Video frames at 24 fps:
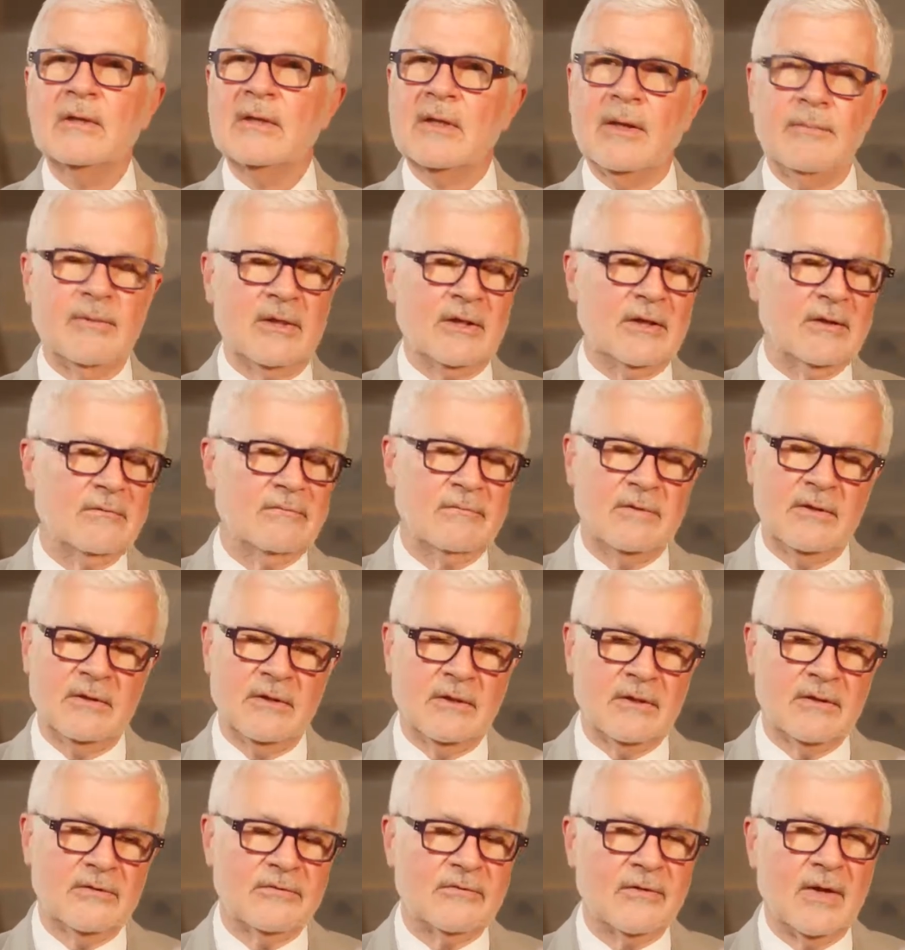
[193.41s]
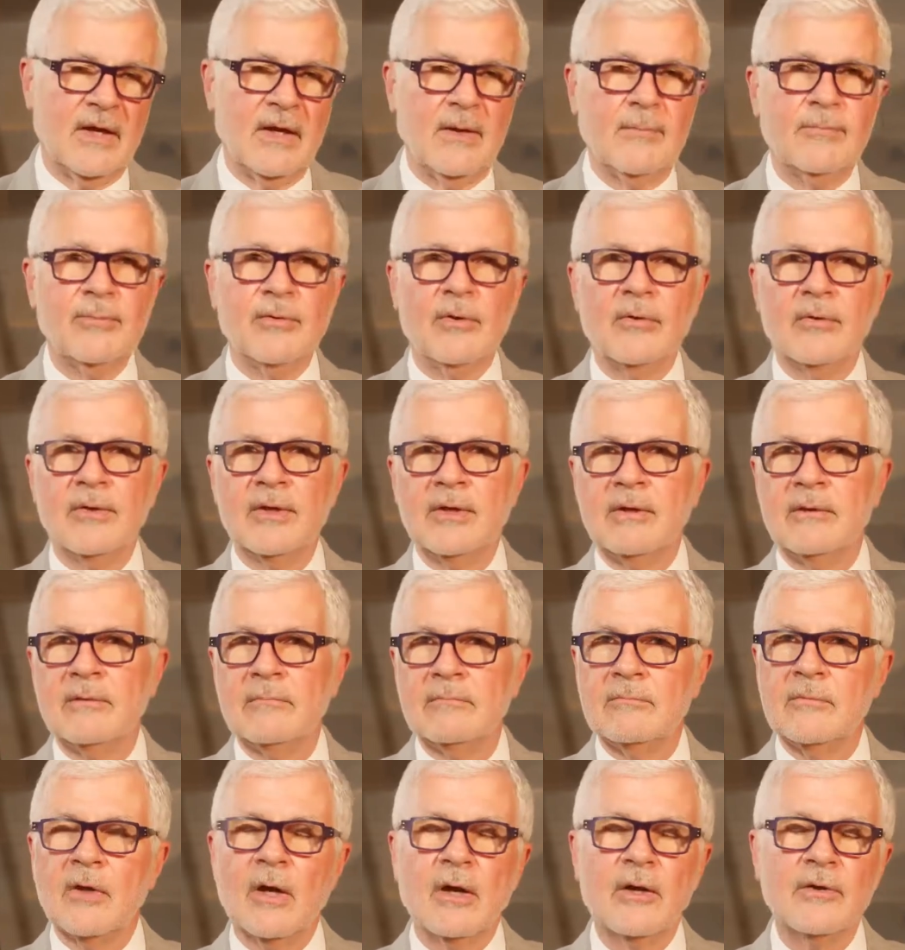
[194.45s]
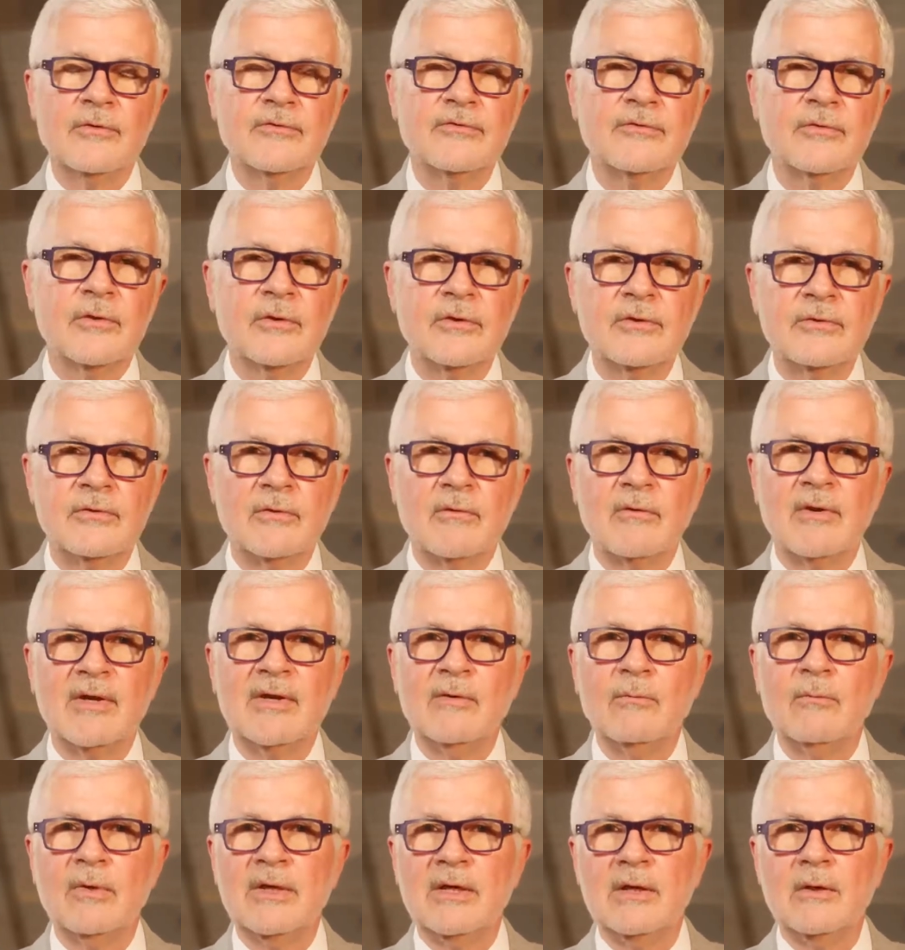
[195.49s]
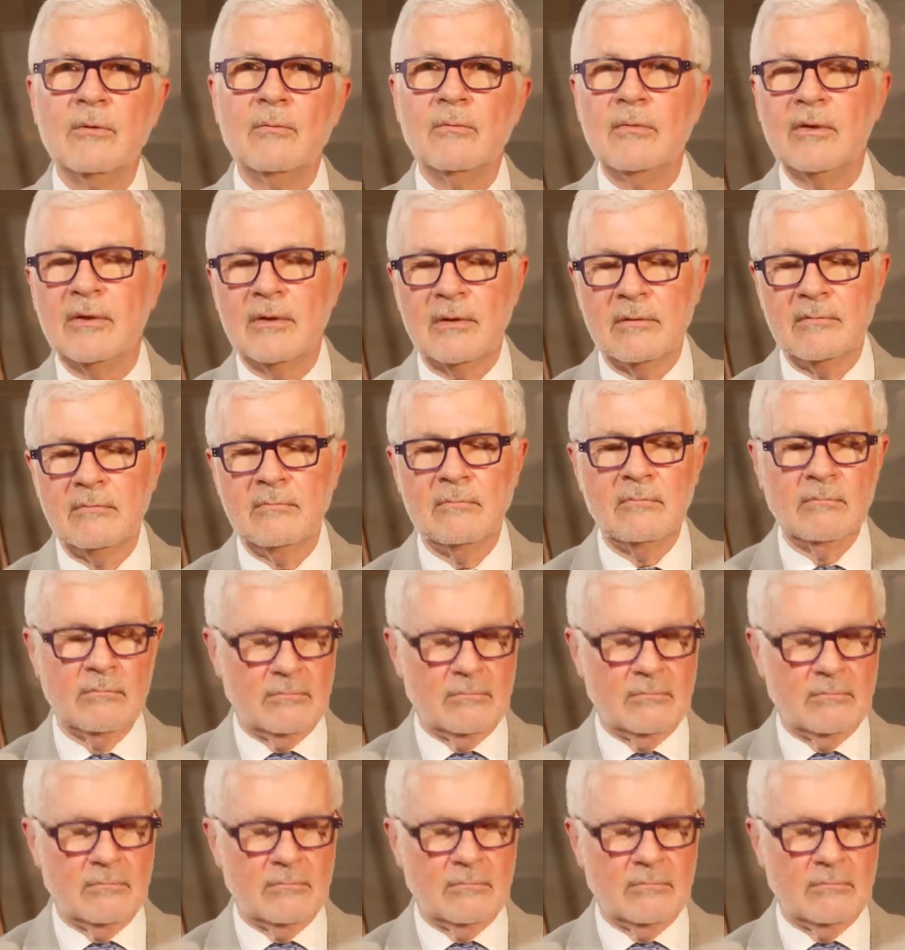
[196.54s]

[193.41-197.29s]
Let me give you an example. In heart surgery, we would